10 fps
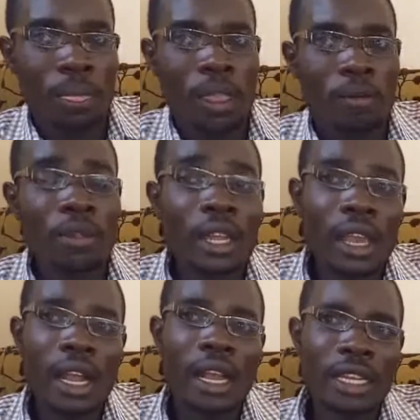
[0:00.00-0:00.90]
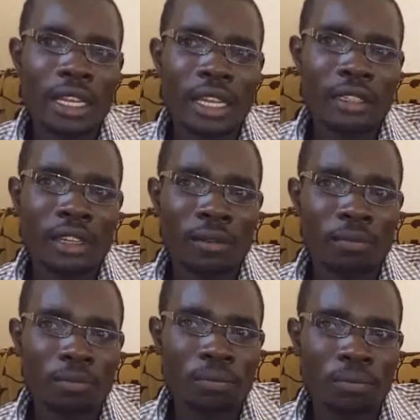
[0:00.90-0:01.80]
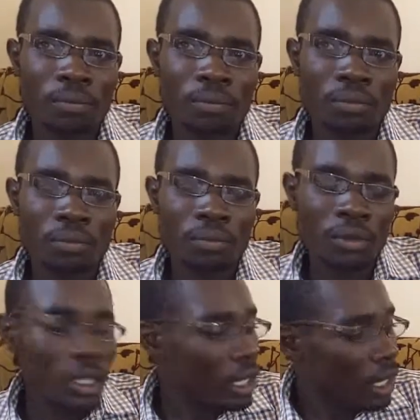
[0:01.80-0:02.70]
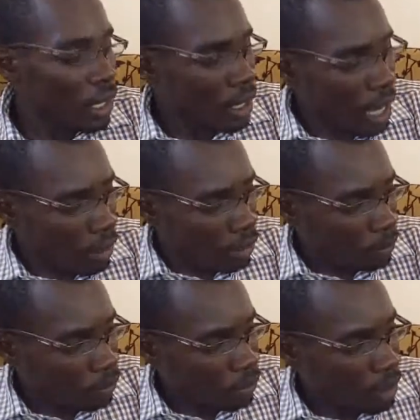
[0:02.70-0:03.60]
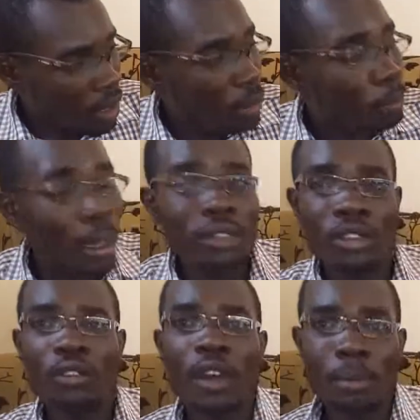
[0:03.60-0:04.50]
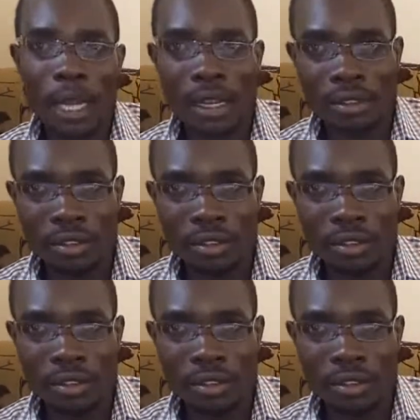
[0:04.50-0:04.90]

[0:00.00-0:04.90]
than a calculator. Now, parts of abacus.